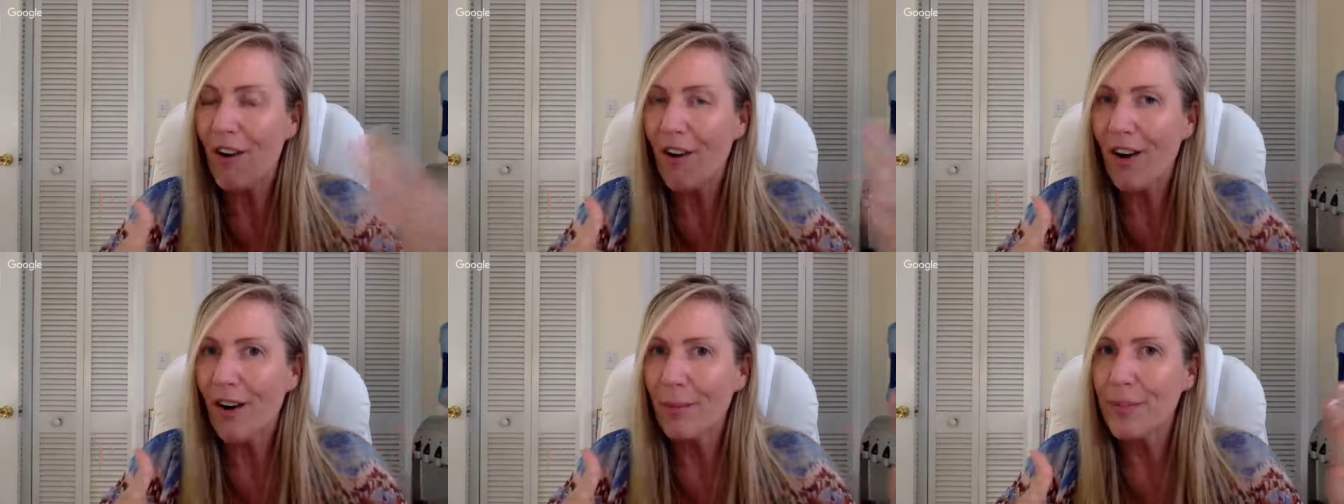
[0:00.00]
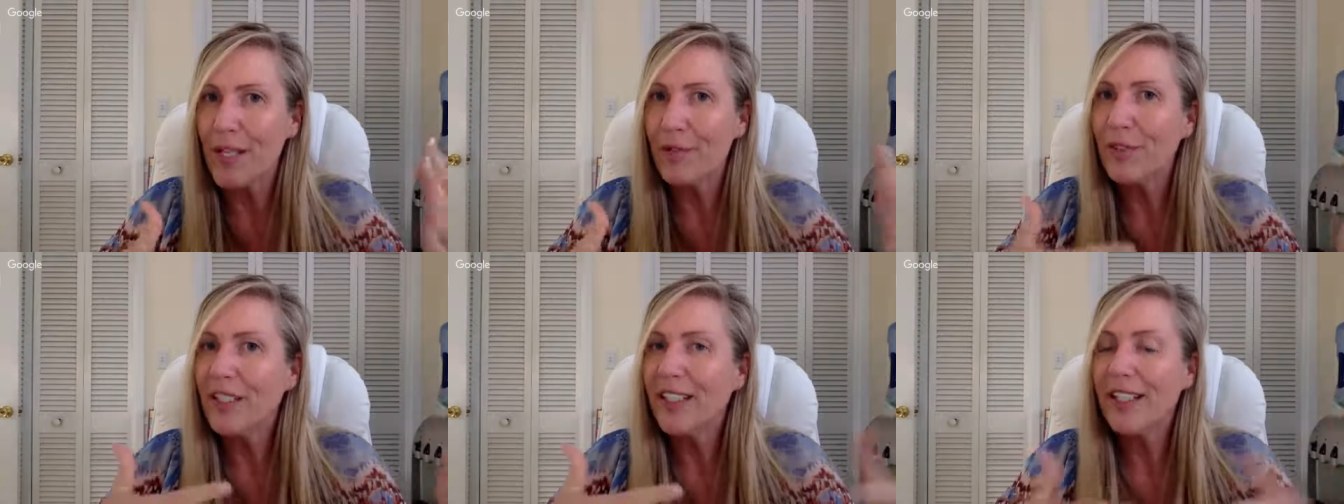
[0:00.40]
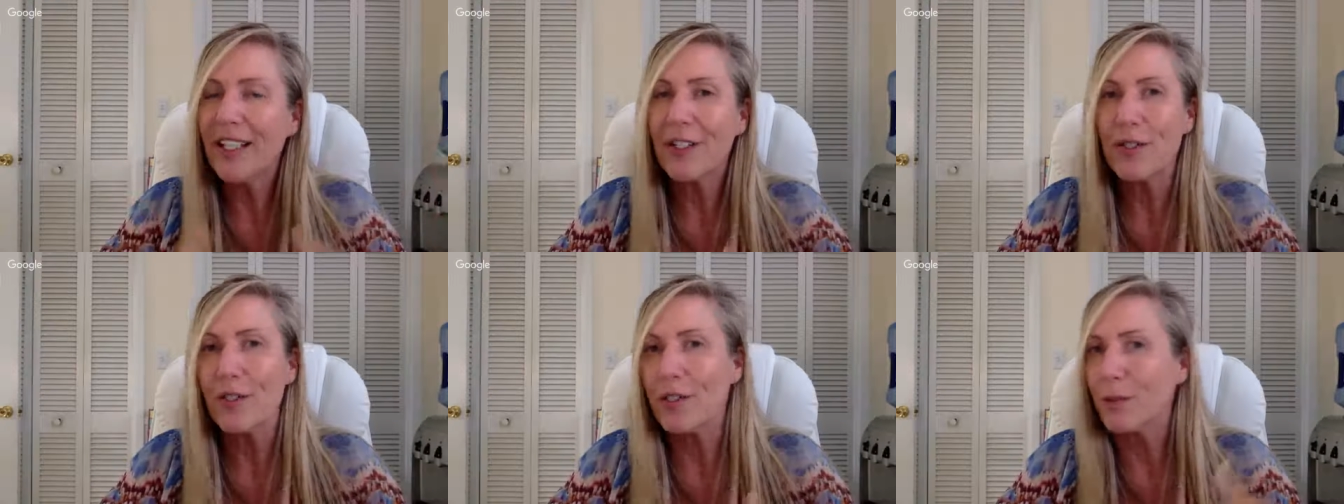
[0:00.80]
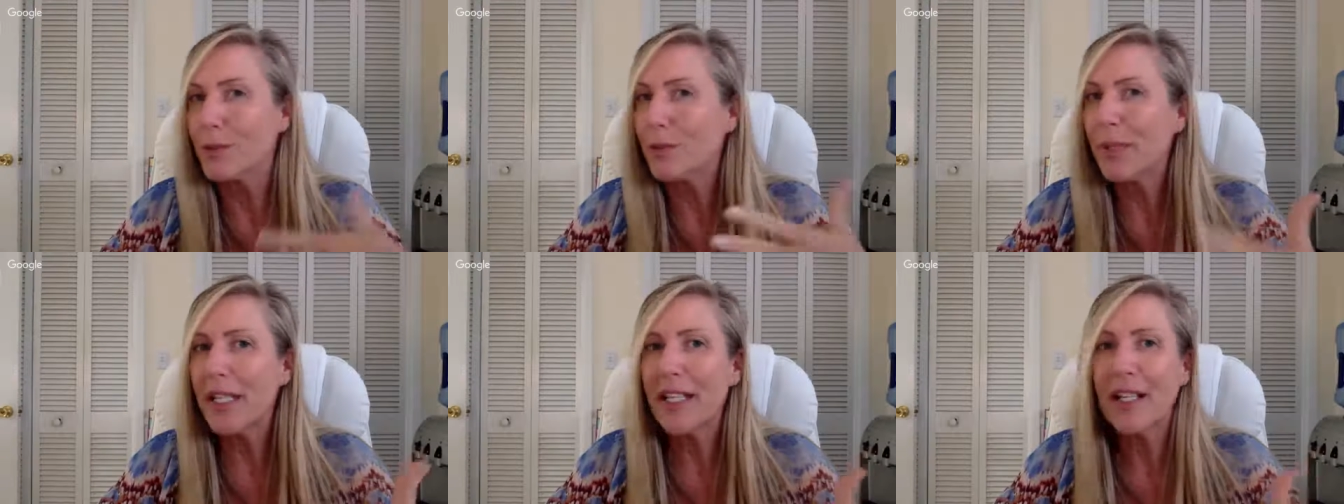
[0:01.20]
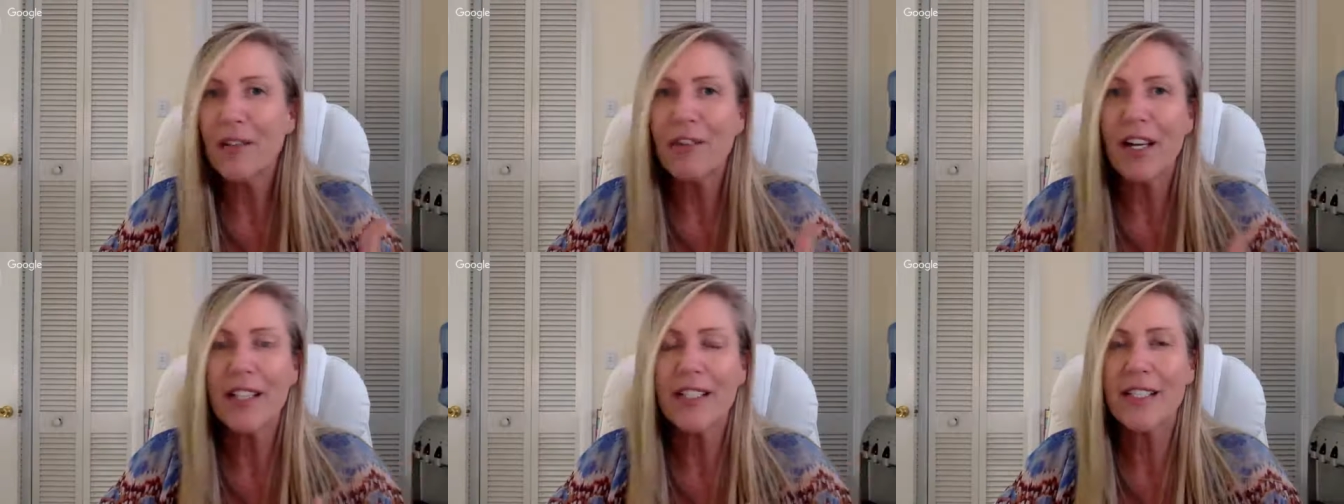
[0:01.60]
I'm definitely going to get you some speaking
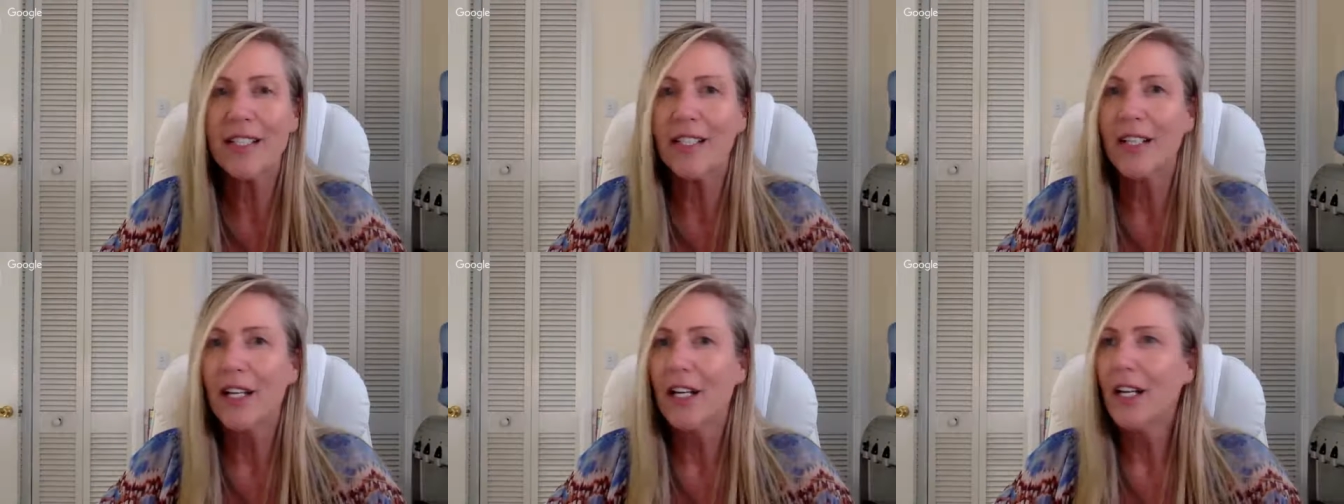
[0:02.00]
events, and